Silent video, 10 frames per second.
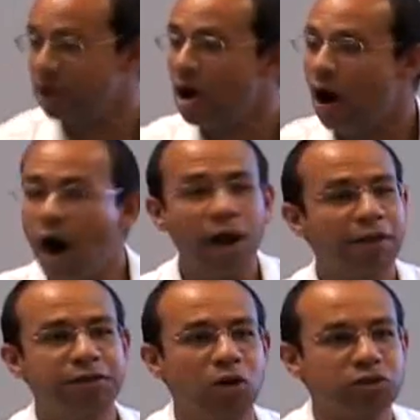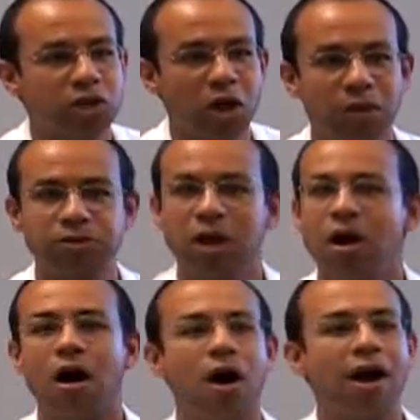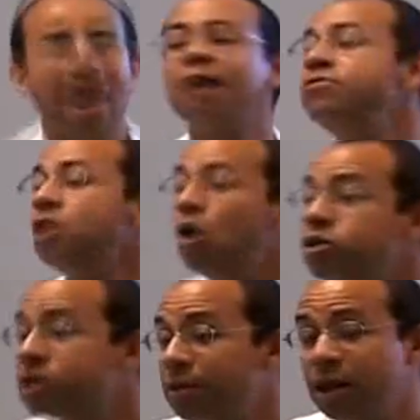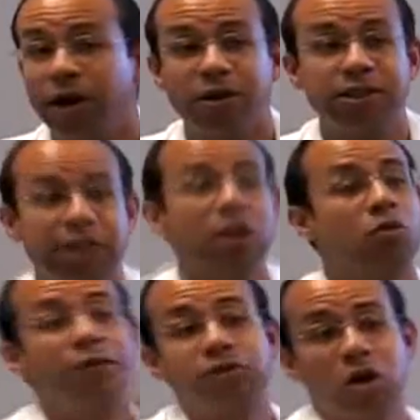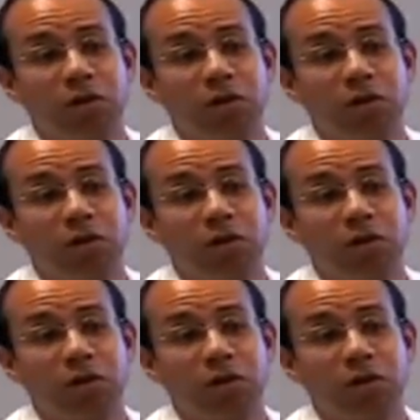all of those terms have no similarity with terms